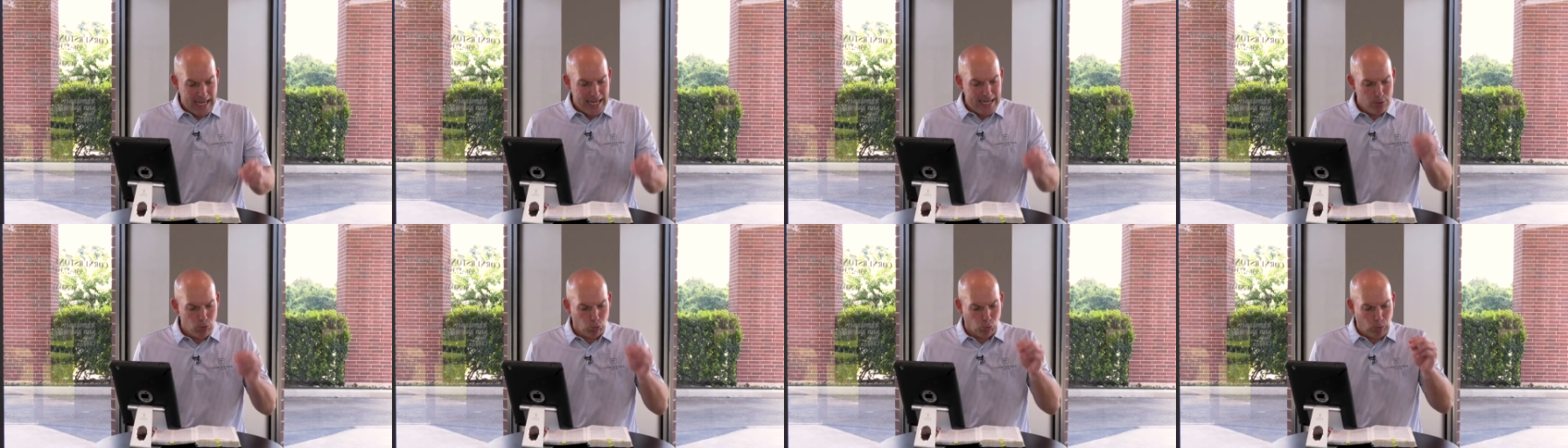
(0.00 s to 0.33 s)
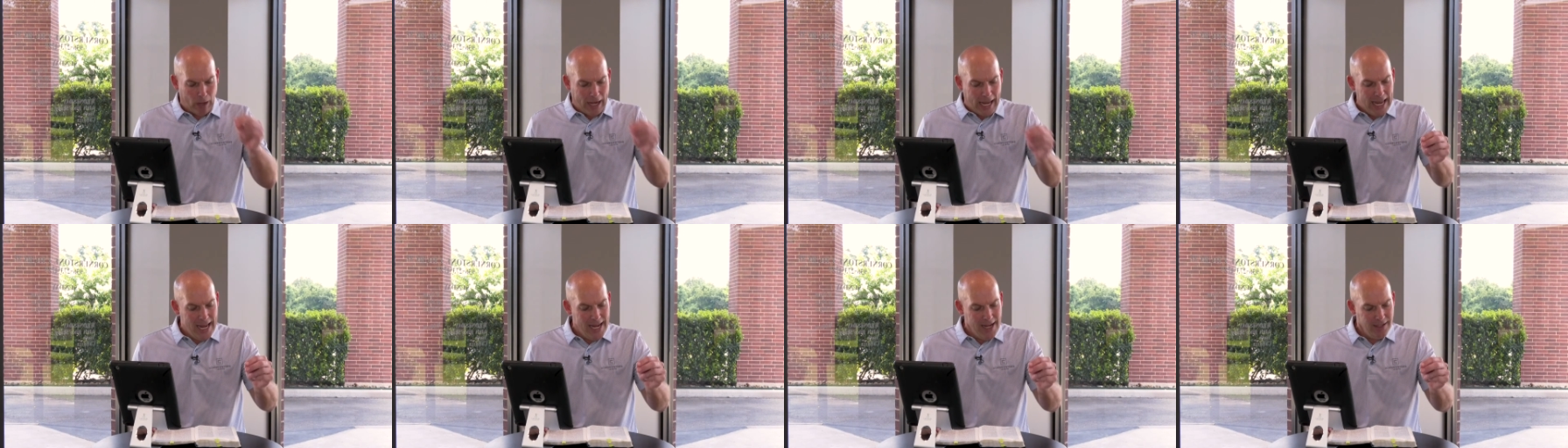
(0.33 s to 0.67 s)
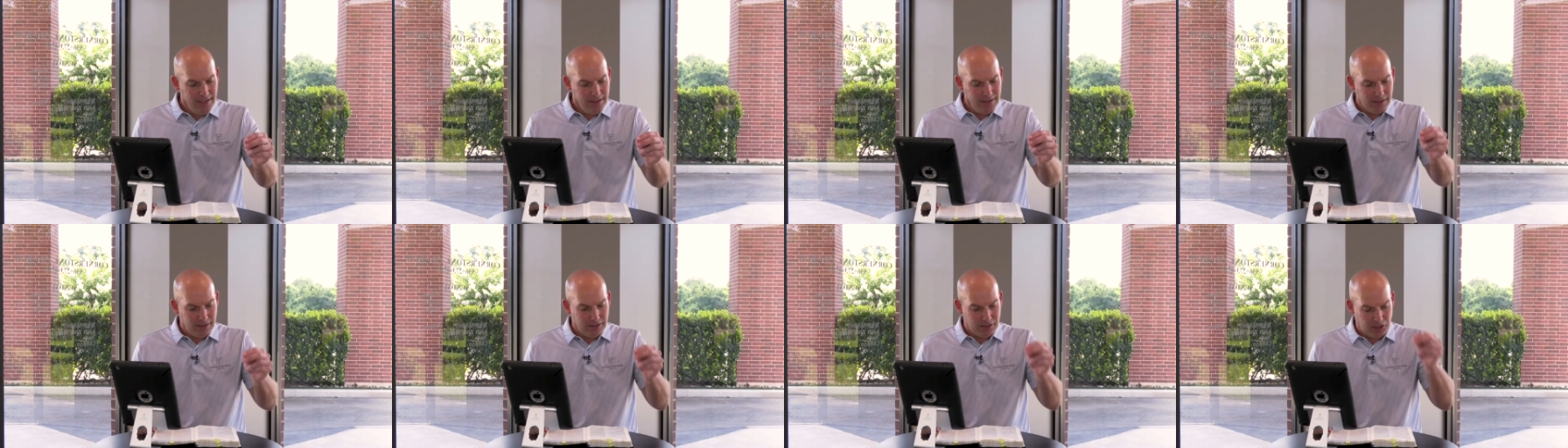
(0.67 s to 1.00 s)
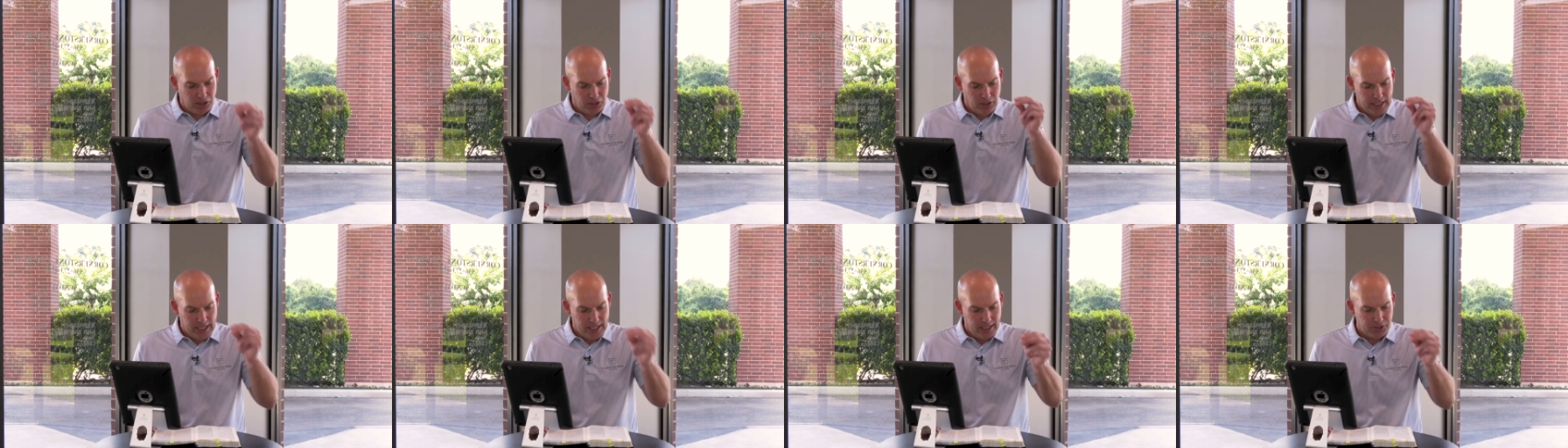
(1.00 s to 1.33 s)
he ran
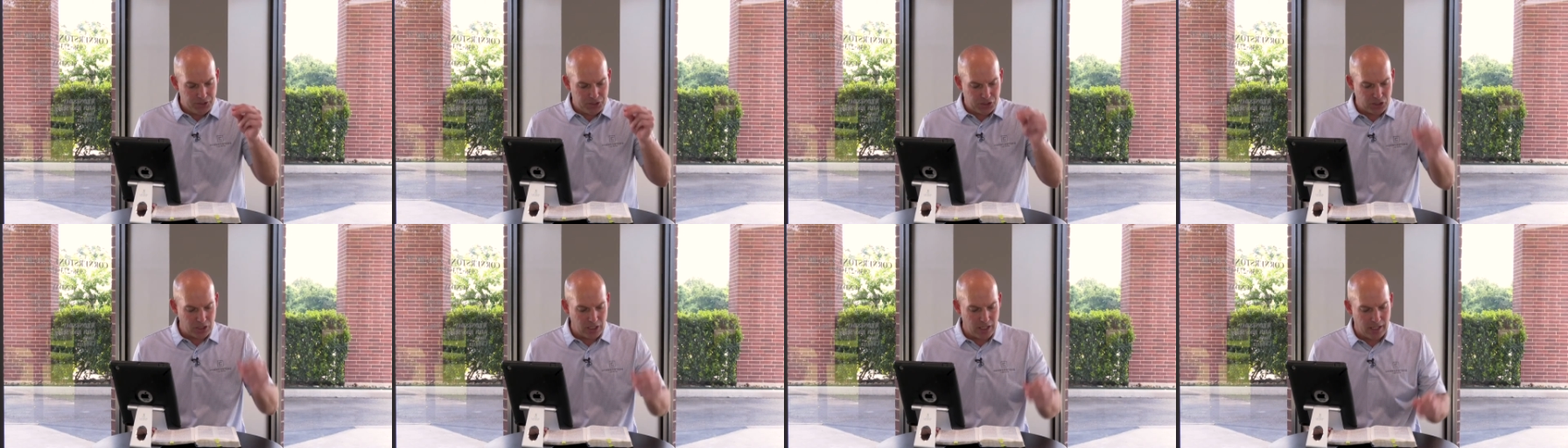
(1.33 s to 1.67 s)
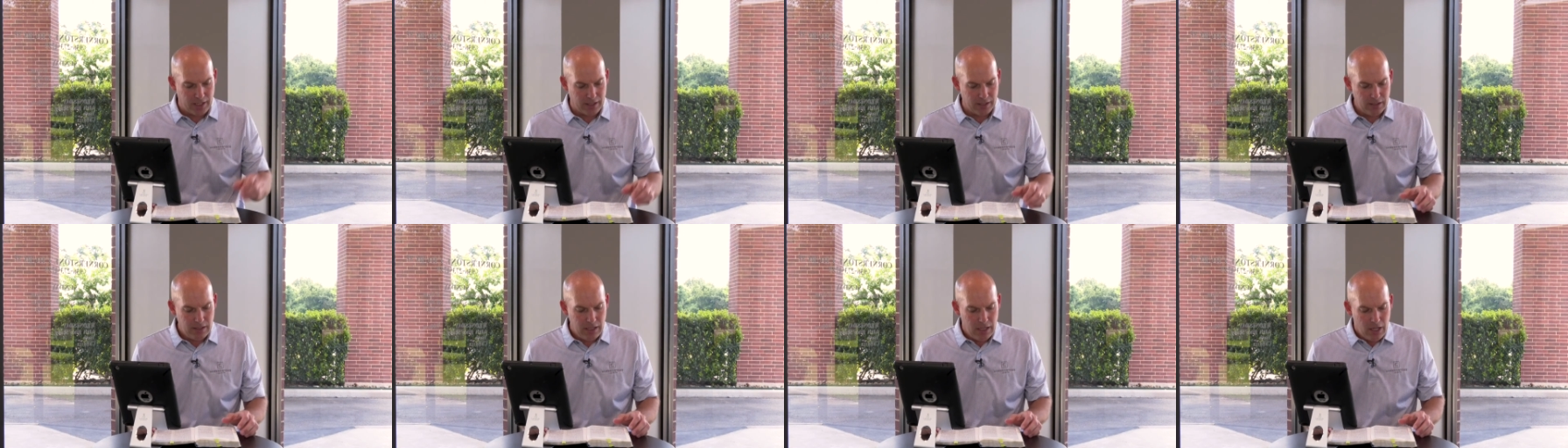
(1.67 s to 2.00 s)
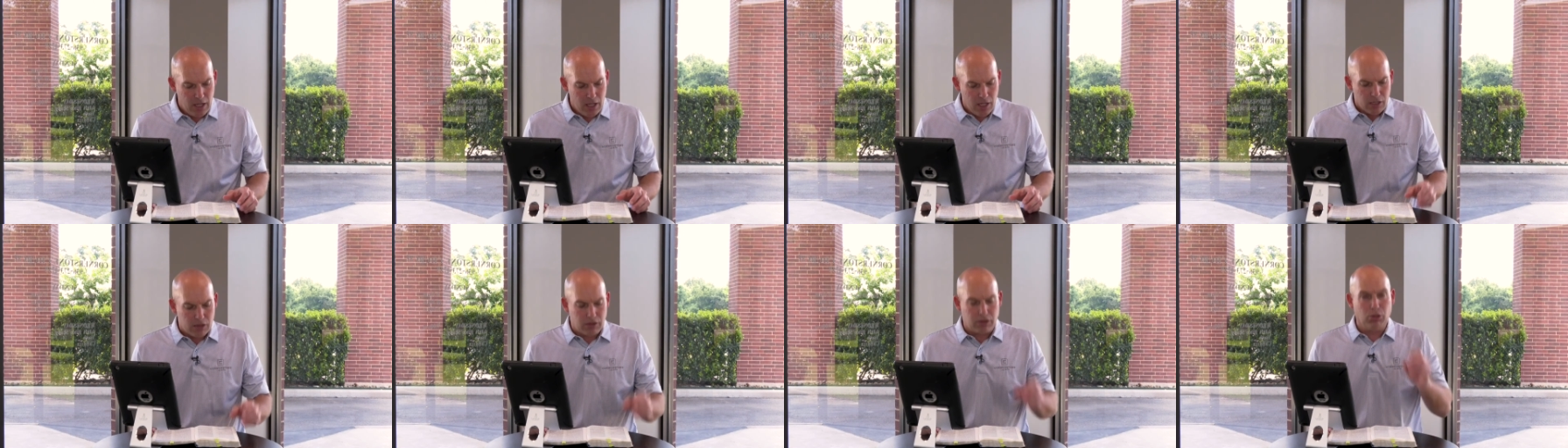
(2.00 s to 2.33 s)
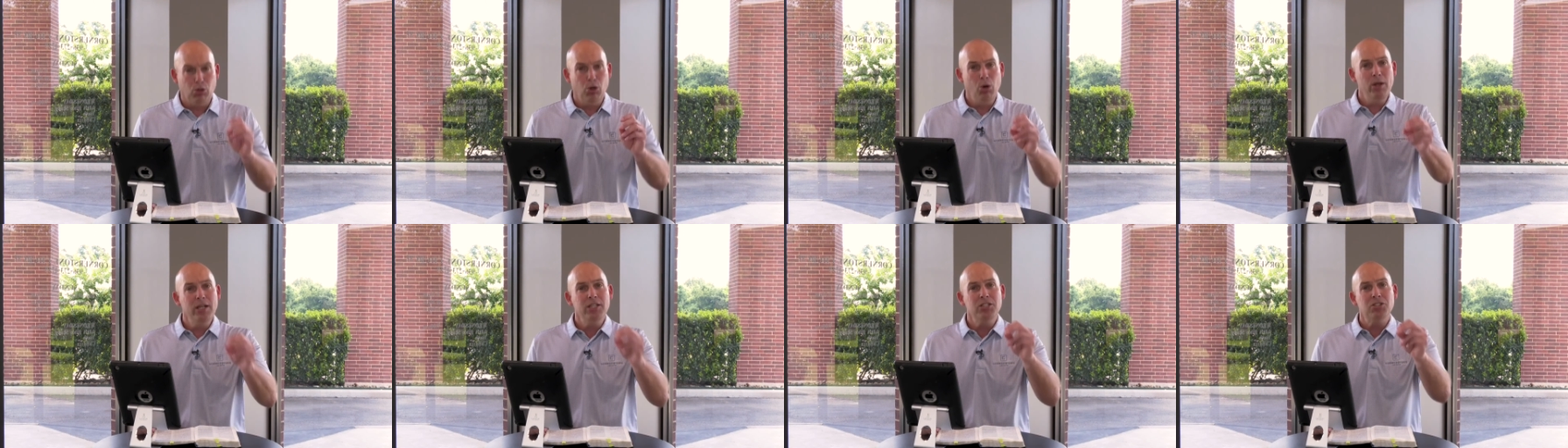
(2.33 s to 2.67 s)
to his son,
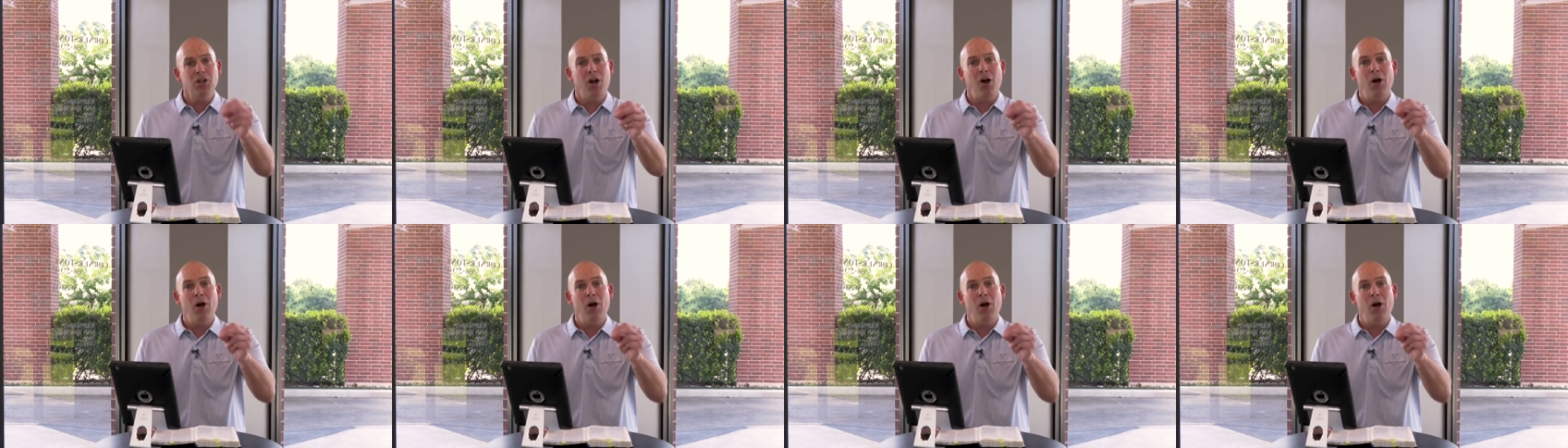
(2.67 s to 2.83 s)
threw his